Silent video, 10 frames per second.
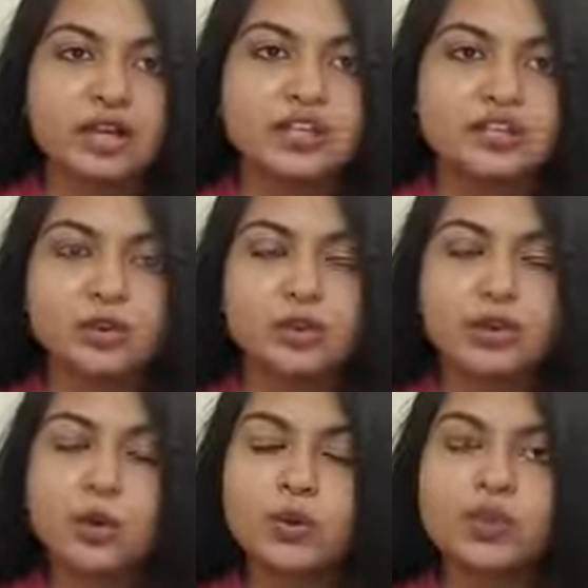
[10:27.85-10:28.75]
So
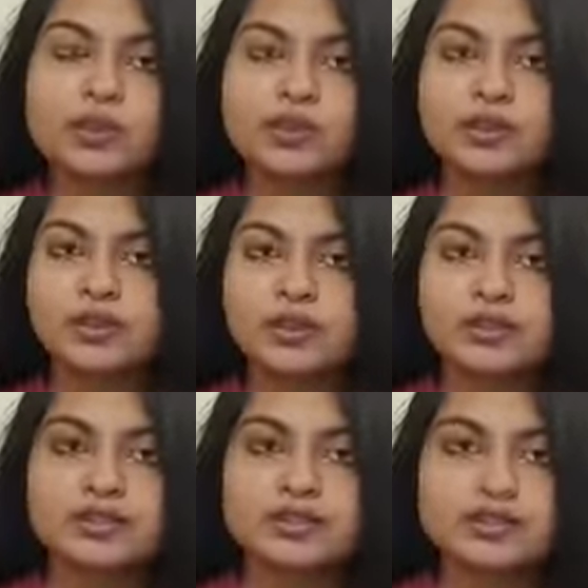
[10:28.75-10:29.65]
the only thing
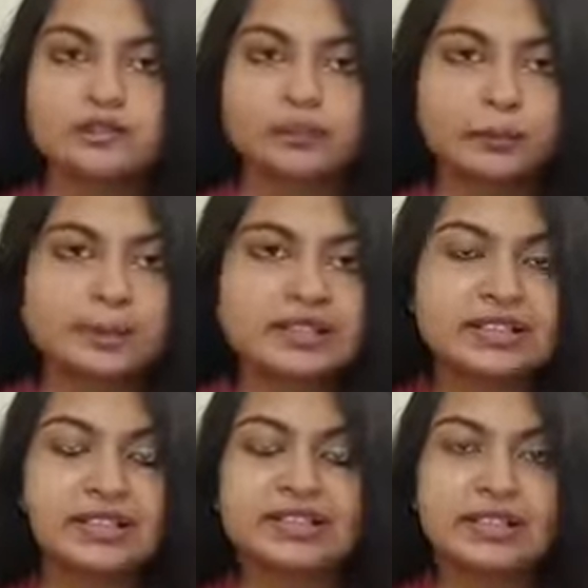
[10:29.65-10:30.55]
is, for
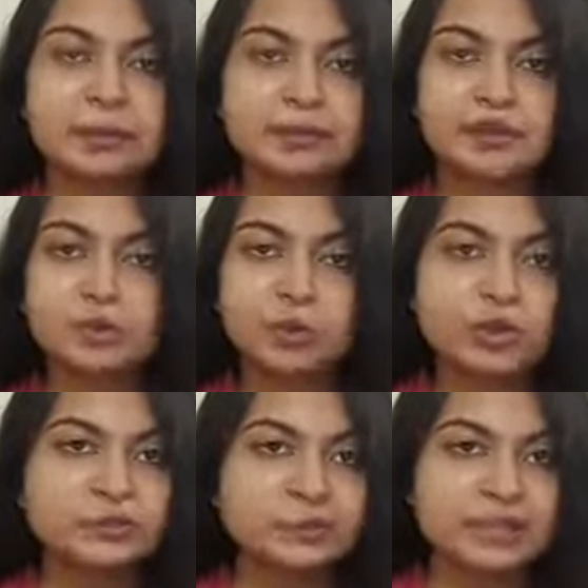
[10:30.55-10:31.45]
PTE exam there
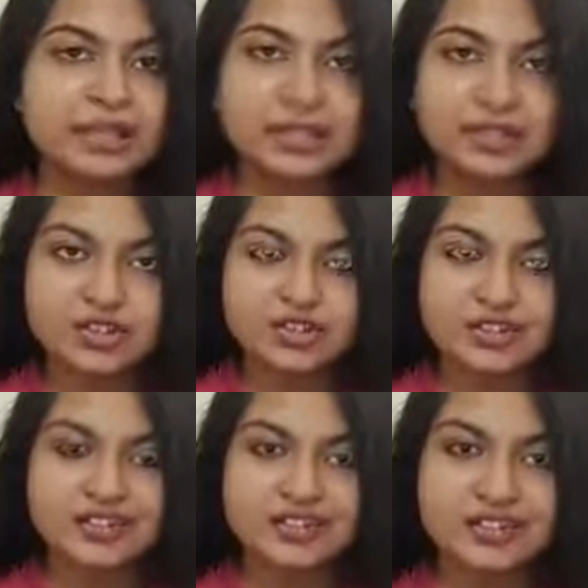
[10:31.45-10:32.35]
won't be any
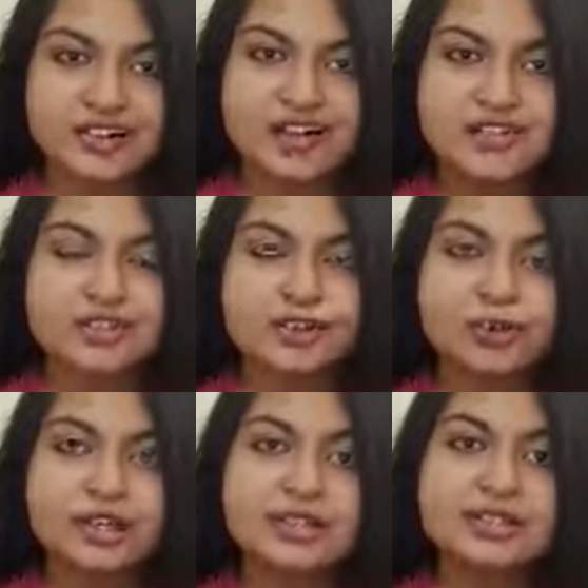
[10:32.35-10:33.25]
trainer.
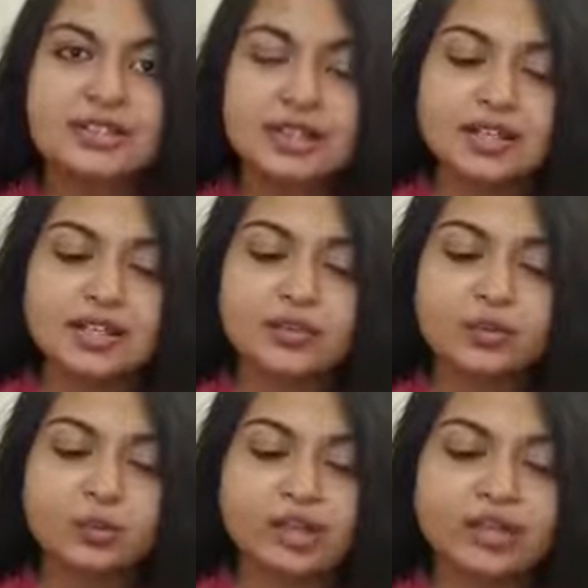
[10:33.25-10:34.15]
So it's
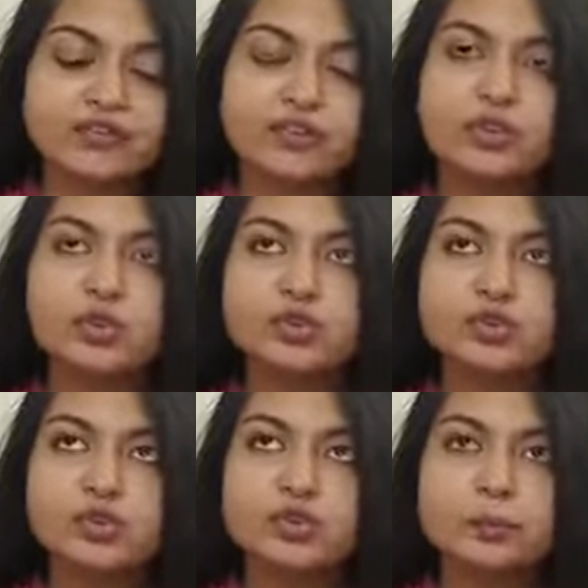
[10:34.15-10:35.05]
another way for
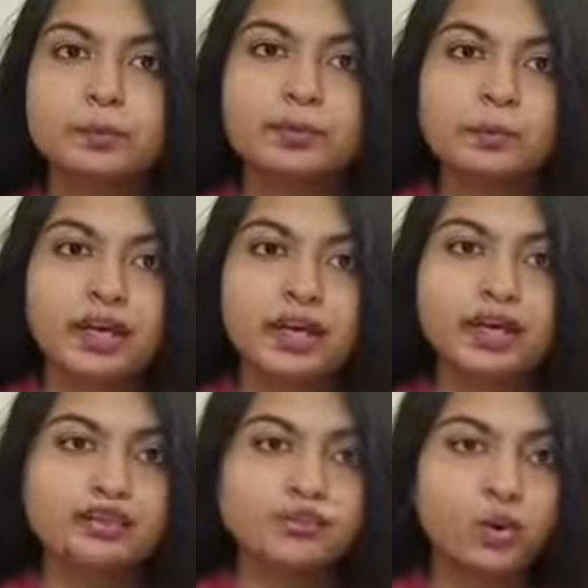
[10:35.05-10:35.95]
you to
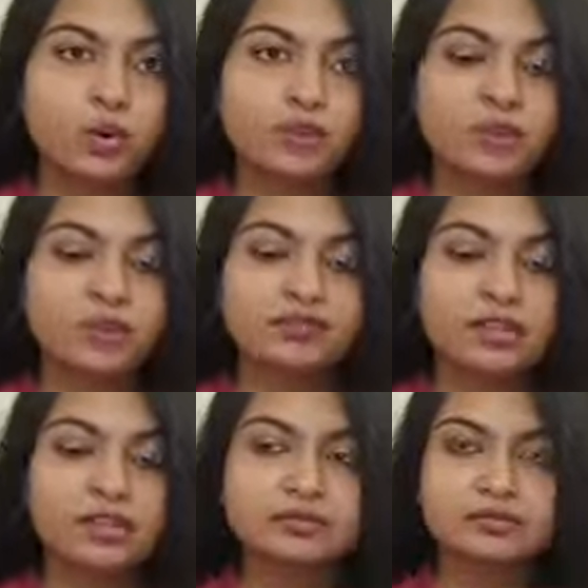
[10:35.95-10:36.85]
prepare for
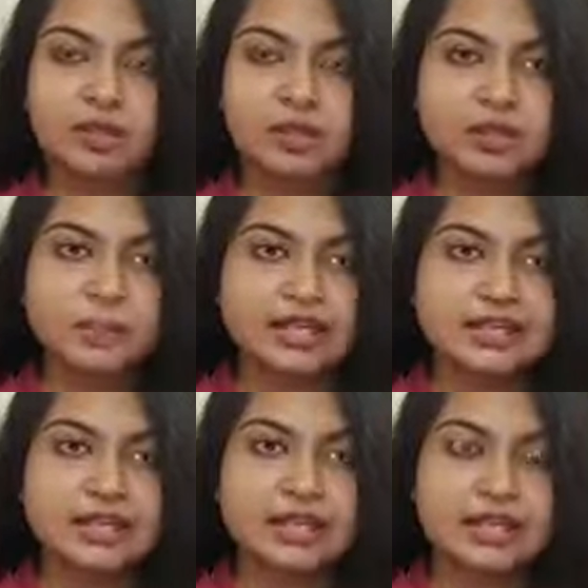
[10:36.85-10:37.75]
giving the
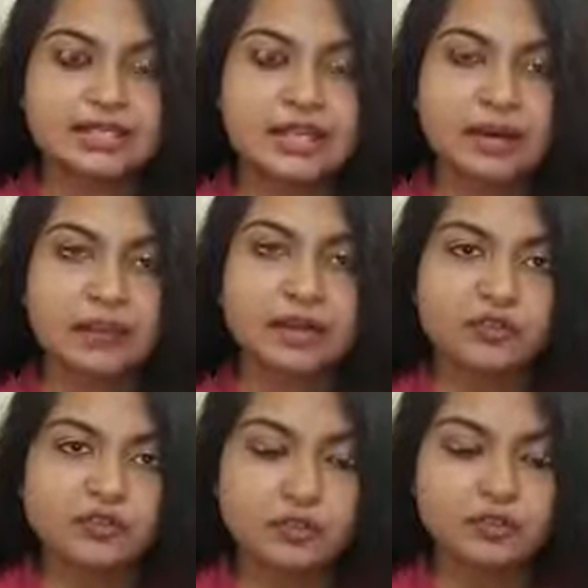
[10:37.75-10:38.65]
PTE exam in
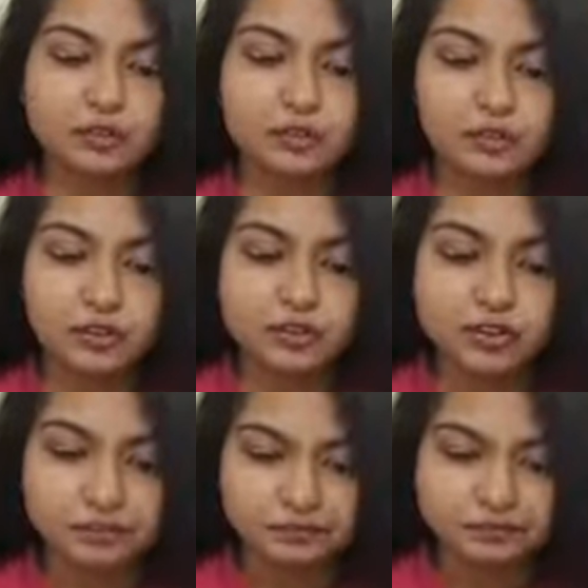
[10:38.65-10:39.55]
front of a computer.